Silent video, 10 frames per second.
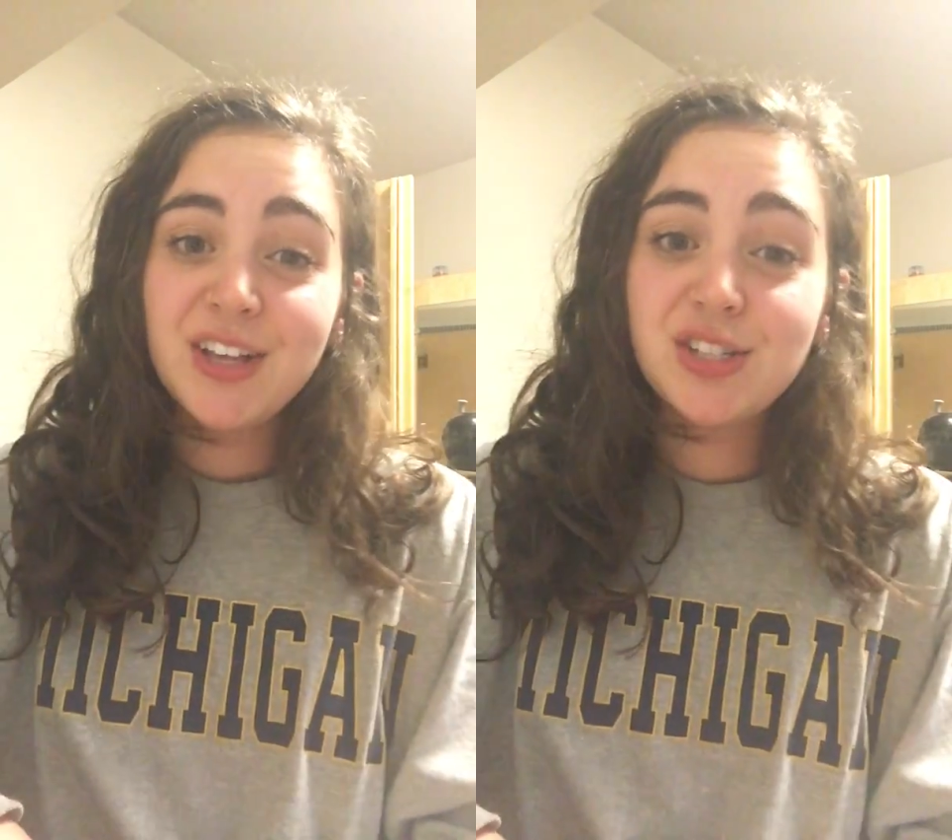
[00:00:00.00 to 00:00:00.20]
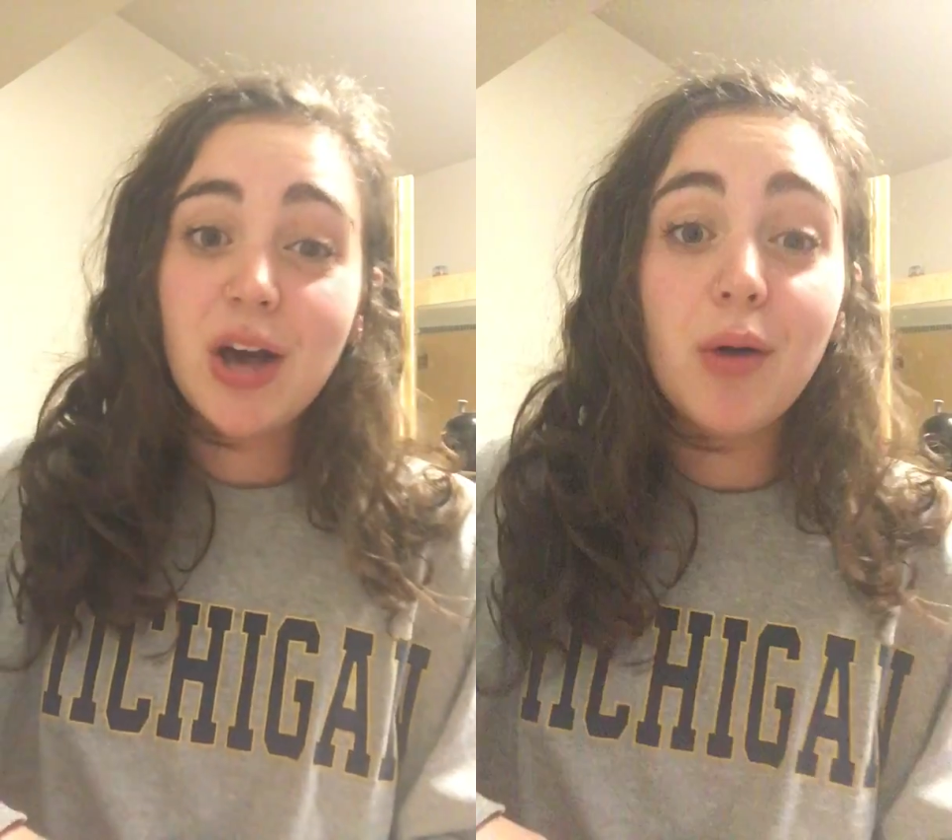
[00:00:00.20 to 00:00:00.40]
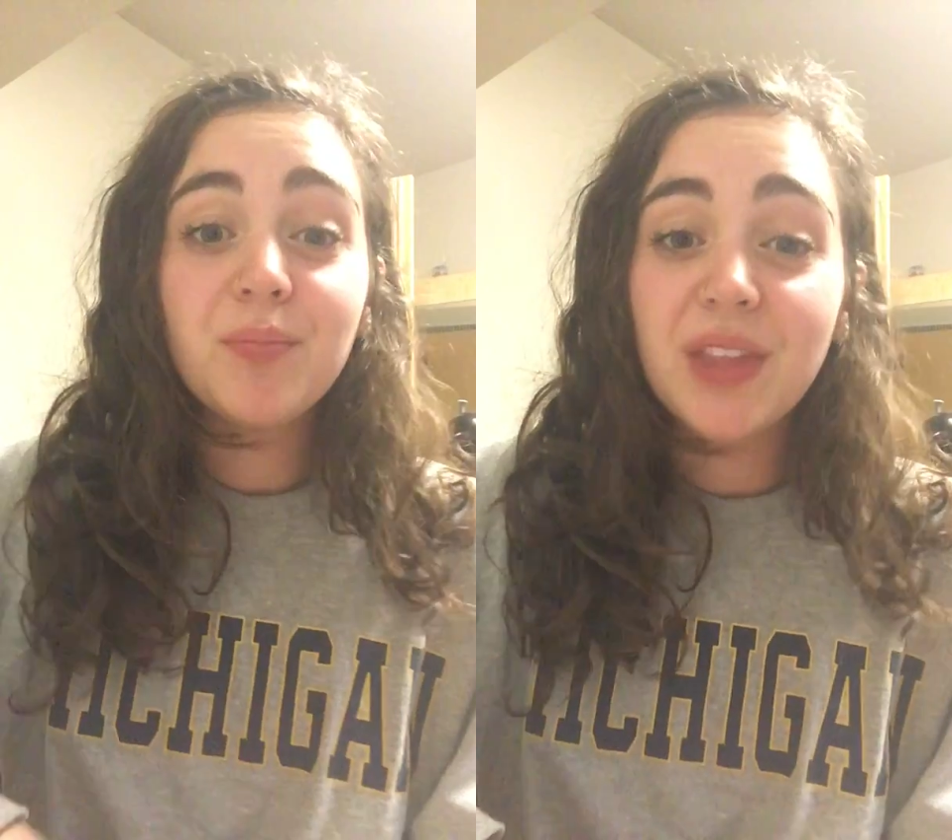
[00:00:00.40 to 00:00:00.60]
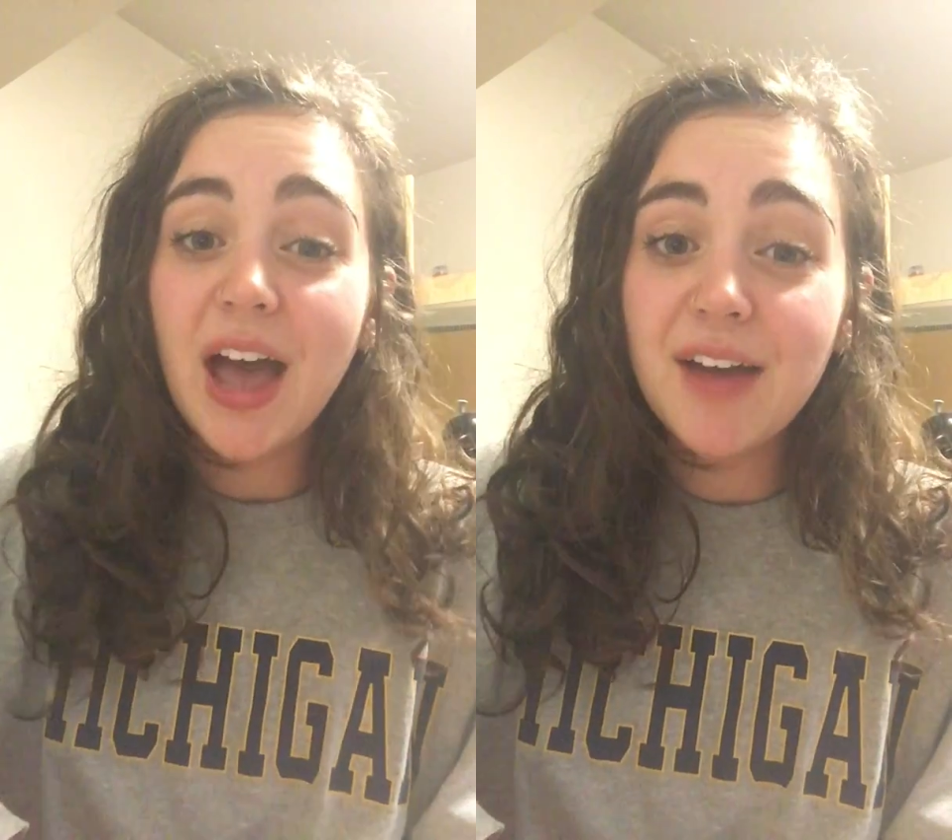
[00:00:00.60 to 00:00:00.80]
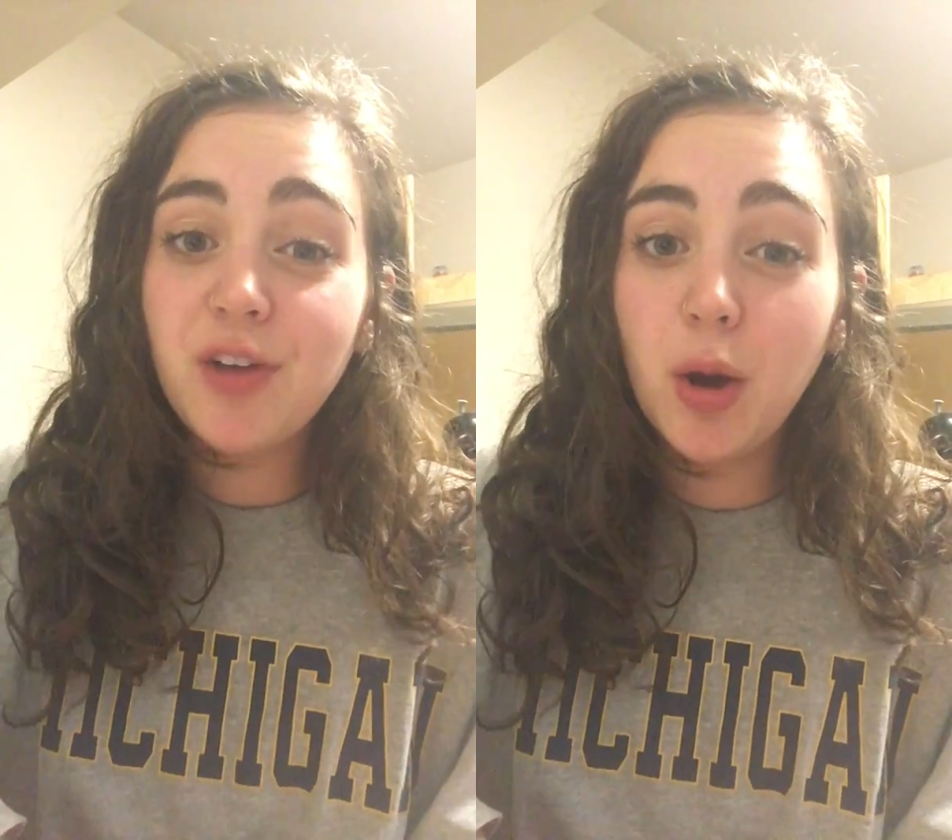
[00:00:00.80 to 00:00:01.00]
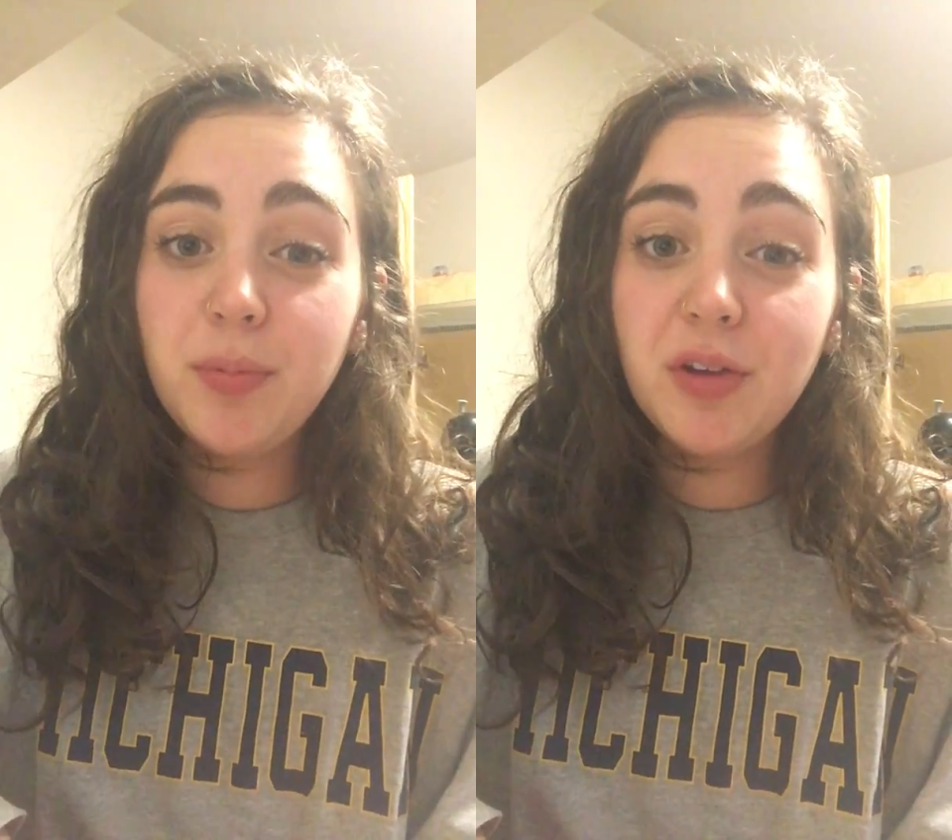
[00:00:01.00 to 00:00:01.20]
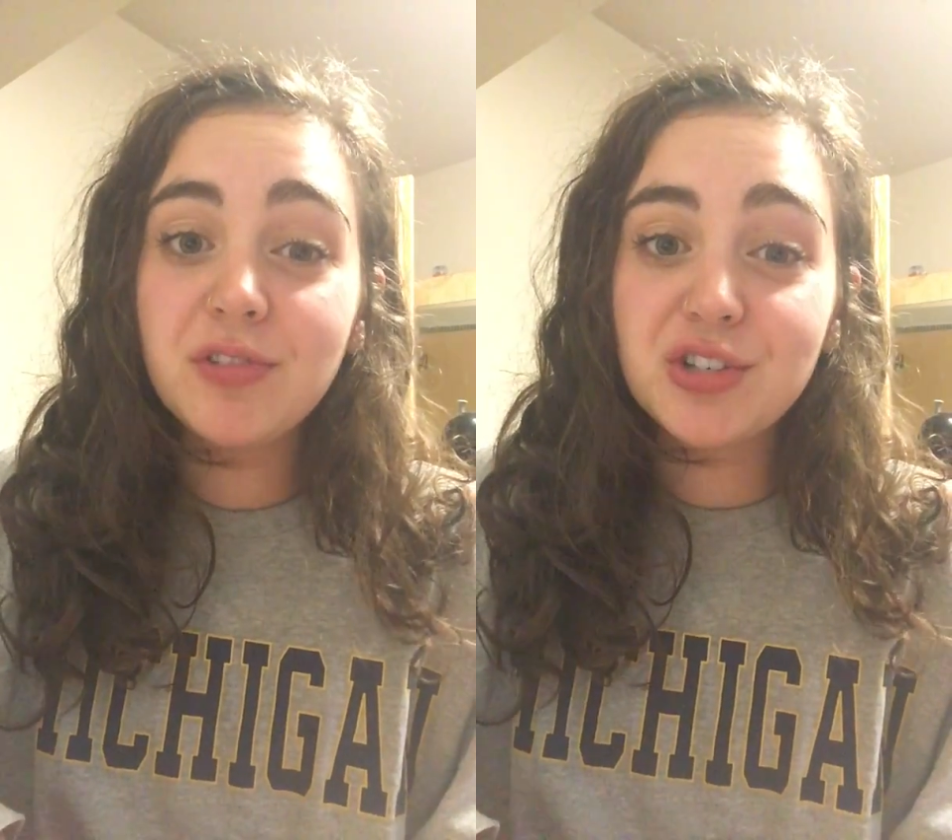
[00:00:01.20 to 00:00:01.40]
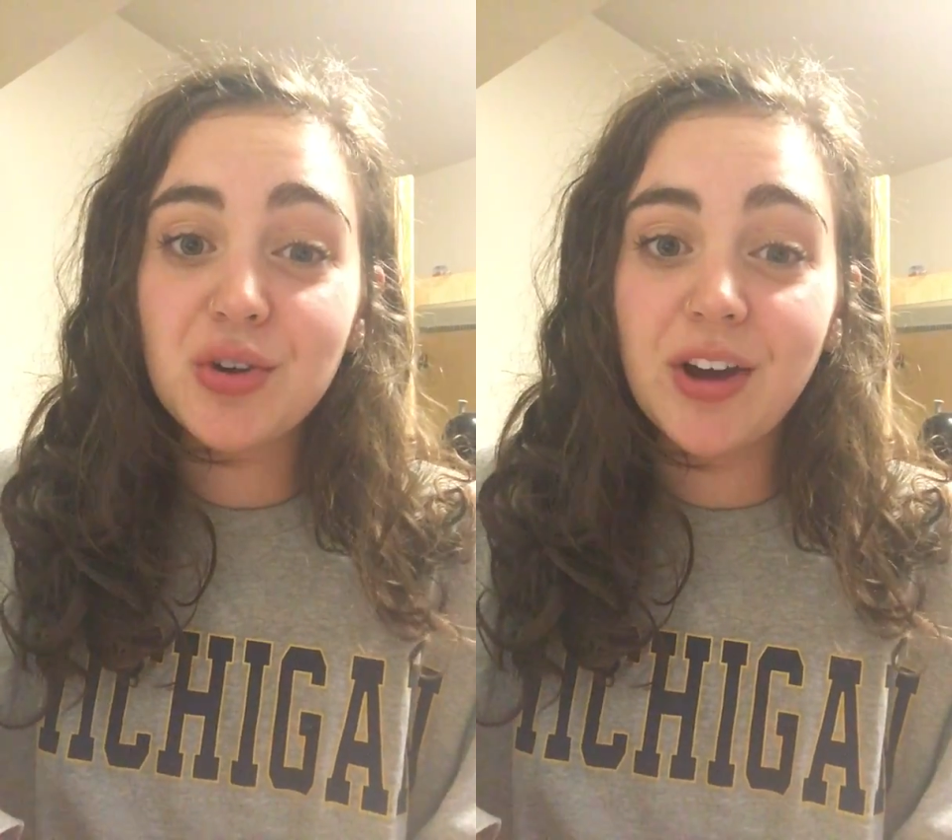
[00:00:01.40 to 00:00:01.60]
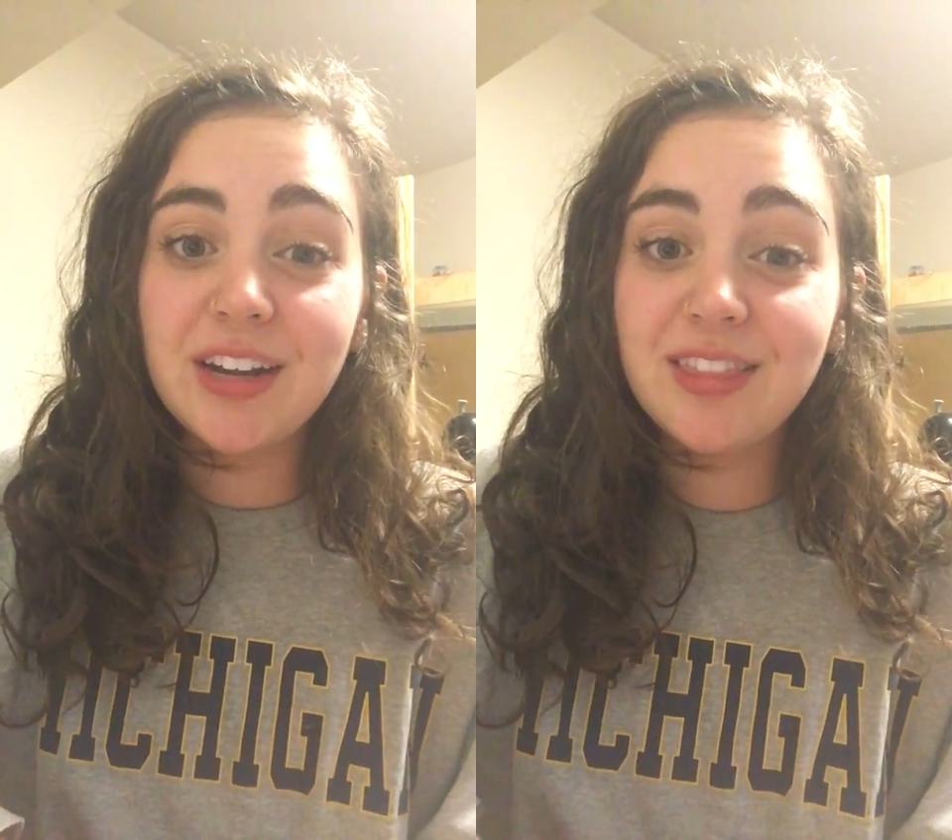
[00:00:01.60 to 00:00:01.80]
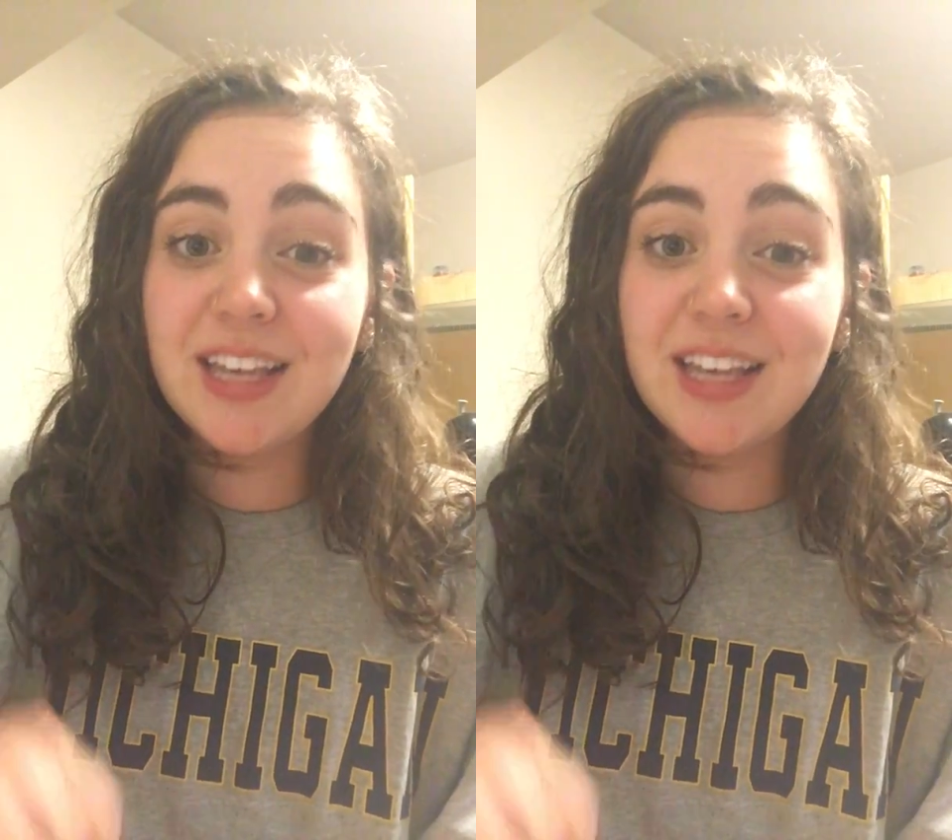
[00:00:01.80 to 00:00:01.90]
So, I hope you've enjoyed